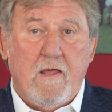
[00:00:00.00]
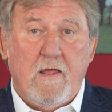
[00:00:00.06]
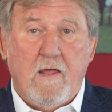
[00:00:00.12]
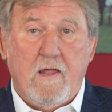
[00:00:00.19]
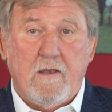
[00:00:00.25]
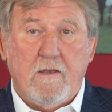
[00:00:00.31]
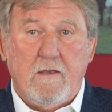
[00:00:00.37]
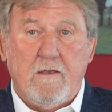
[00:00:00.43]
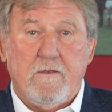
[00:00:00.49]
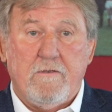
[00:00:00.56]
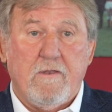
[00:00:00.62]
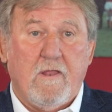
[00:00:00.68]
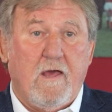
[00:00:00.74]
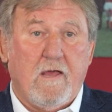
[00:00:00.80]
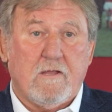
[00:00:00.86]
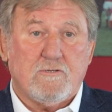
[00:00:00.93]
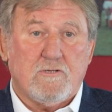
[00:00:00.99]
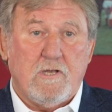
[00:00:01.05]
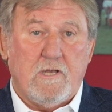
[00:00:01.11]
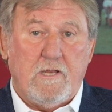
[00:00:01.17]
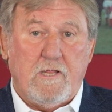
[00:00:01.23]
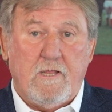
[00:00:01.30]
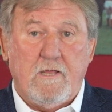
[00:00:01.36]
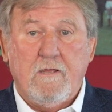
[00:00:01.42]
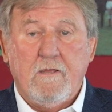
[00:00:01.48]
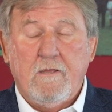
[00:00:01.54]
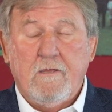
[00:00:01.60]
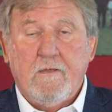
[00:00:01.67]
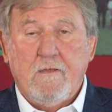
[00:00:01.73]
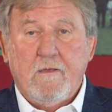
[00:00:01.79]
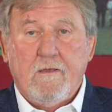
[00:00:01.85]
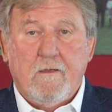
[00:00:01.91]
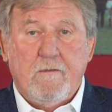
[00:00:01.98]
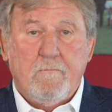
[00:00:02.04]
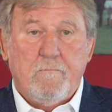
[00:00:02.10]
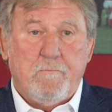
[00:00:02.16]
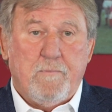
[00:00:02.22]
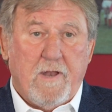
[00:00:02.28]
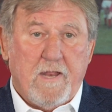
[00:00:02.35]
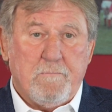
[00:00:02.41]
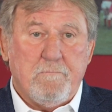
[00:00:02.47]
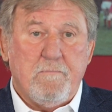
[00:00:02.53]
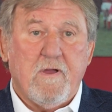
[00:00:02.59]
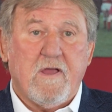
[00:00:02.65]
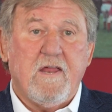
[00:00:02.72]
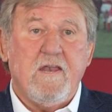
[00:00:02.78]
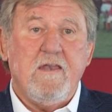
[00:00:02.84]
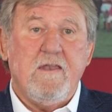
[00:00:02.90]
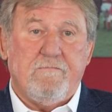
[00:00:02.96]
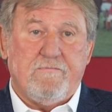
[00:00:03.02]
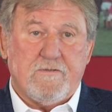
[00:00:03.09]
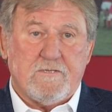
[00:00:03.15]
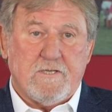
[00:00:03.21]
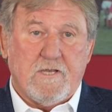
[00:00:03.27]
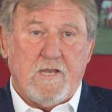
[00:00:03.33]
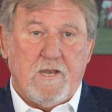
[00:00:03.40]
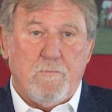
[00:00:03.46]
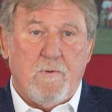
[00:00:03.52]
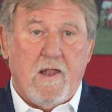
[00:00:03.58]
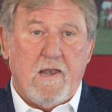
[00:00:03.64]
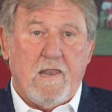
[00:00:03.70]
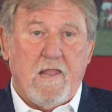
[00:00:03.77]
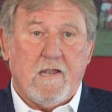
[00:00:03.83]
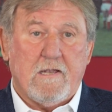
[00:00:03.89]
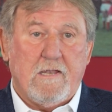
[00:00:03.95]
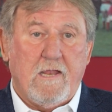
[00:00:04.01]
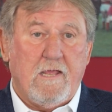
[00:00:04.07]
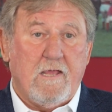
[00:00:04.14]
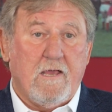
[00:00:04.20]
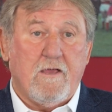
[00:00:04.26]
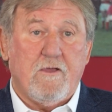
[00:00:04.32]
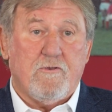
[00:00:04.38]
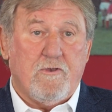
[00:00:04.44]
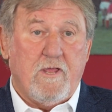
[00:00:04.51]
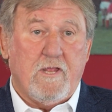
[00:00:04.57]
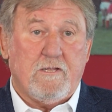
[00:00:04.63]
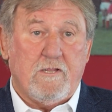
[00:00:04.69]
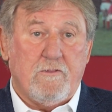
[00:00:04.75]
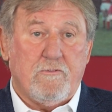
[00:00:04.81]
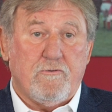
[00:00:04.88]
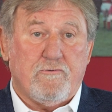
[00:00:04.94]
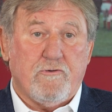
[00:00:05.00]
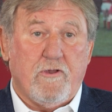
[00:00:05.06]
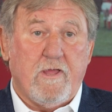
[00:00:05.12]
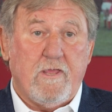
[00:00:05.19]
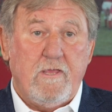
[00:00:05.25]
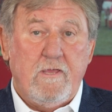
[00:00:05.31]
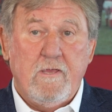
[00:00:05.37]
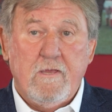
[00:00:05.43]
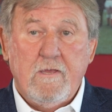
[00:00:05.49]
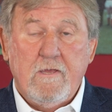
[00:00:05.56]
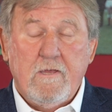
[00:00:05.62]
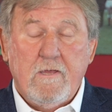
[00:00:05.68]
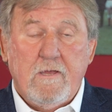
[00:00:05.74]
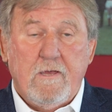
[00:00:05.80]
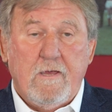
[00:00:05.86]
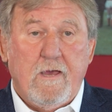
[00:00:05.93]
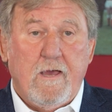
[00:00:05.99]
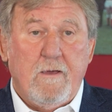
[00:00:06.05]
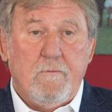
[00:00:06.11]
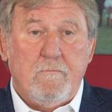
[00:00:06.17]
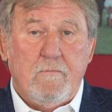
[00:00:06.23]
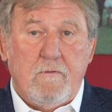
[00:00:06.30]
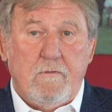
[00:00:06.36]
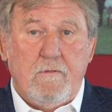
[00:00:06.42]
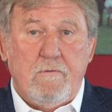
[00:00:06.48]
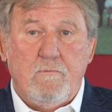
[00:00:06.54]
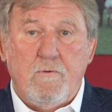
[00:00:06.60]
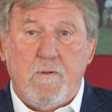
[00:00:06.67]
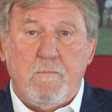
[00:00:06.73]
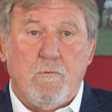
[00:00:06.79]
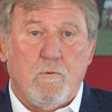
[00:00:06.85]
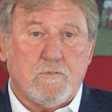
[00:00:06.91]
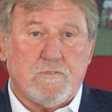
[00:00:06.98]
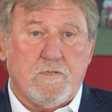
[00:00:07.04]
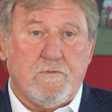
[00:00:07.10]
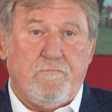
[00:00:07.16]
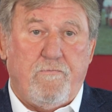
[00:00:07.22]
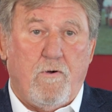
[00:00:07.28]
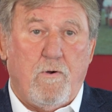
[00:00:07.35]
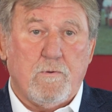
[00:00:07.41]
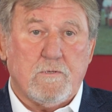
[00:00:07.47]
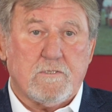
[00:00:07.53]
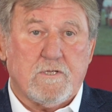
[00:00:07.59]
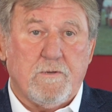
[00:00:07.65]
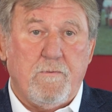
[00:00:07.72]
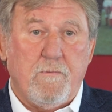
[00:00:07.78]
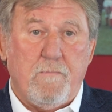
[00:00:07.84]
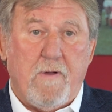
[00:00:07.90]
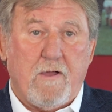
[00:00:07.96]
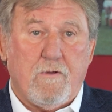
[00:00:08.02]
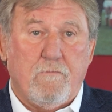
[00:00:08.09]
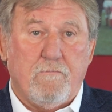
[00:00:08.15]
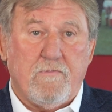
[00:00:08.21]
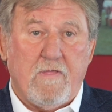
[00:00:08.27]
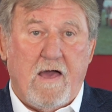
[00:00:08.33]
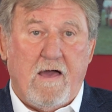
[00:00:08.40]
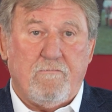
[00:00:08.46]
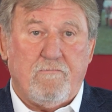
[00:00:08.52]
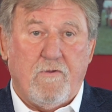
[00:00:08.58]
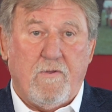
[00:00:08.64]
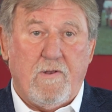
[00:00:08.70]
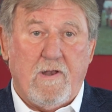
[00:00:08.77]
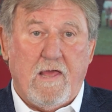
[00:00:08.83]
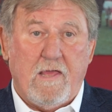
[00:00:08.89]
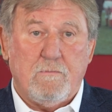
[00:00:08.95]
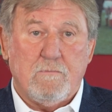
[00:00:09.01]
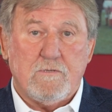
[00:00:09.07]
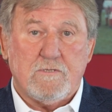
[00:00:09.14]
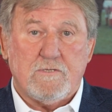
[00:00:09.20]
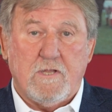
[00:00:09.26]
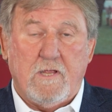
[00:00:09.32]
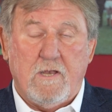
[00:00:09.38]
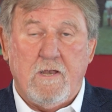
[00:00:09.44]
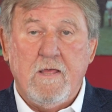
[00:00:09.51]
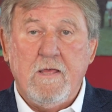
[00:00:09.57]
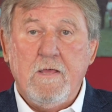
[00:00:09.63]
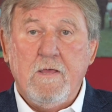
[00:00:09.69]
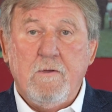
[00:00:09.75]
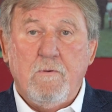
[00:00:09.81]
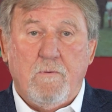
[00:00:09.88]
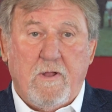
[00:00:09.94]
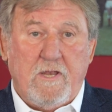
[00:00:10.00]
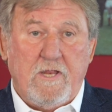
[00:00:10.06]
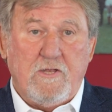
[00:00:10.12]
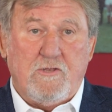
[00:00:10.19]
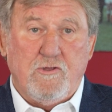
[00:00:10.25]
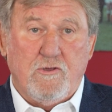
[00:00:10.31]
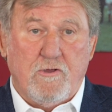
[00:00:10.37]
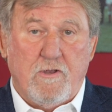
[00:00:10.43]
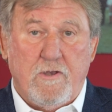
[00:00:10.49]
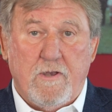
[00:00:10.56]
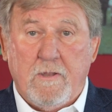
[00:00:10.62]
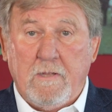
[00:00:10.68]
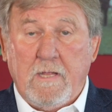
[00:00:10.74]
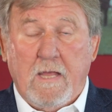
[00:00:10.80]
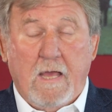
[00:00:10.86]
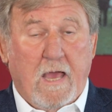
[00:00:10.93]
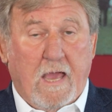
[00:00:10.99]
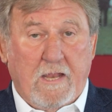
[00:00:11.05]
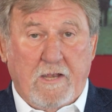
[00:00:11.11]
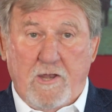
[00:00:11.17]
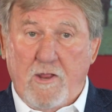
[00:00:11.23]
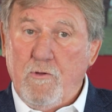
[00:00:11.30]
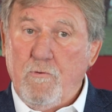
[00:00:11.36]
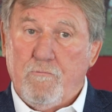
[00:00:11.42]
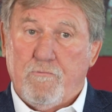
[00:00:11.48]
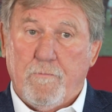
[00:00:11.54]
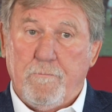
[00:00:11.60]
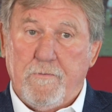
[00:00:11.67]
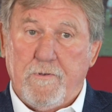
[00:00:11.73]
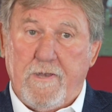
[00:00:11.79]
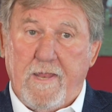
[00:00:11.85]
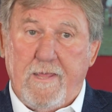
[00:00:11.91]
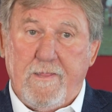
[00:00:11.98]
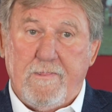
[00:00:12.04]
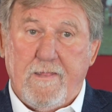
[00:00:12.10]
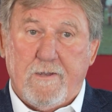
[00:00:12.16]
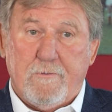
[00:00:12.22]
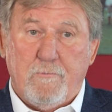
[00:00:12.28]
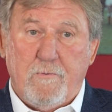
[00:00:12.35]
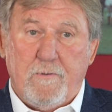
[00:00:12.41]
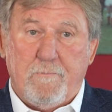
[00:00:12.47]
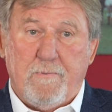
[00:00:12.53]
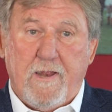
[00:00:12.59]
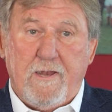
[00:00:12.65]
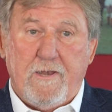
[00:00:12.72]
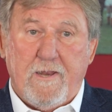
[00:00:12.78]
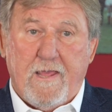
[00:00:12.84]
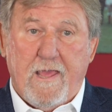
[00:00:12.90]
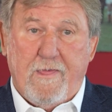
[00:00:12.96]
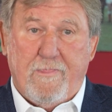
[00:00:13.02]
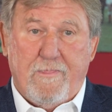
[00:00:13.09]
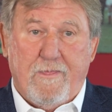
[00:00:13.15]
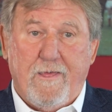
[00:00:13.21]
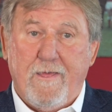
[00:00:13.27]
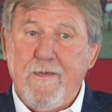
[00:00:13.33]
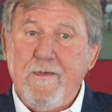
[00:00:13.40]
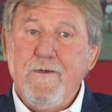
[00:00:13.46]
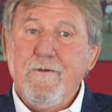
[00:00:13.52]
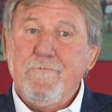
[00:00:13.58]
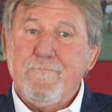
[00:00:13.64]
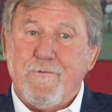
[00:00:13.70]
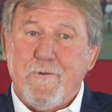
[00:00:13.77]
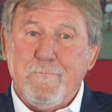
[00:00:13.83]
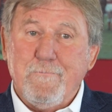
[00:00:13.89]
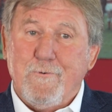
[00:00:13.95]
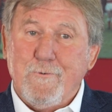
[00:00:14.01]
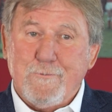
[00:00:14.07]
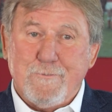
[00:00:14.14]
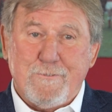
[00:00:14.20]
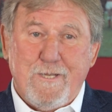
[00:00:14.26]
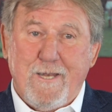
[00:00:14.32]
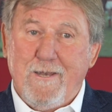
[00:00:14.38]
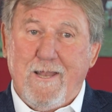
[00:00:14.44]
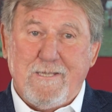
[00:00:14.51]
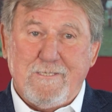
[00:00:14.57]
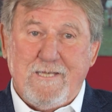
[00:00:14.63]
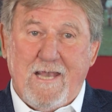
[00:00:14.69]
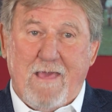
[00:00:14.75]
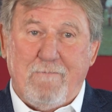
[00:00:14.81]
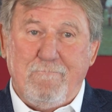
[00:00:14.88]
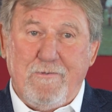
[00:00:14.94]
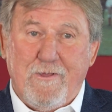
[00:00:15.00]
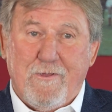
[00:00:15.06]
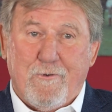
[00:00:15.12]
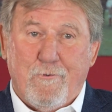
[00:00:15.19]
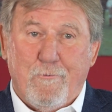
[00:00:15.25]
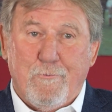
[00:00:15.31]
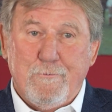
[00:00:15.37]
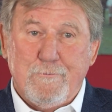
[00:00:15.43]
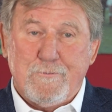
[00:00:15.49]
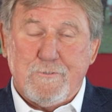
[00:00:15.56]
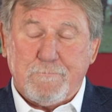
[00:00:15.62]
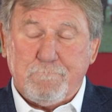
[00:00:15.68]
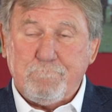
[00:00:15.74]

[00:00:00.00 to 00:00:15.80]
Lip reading: and actually played magnificently well that day and created the try. Where most of the forwards coming back over the halfway line was saying, when he turned, I knew from the day that we'd played together from Cawsom as 11-year-olds,